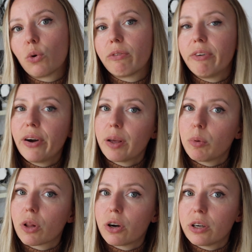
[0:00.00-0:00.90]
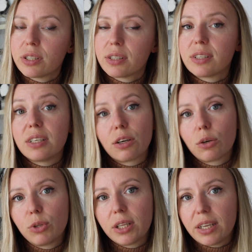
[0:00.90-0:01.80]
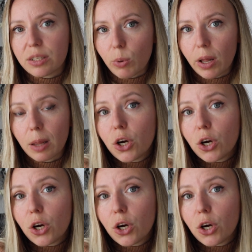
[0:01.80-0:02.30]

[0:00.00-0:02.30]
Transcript: or variable costs included as well.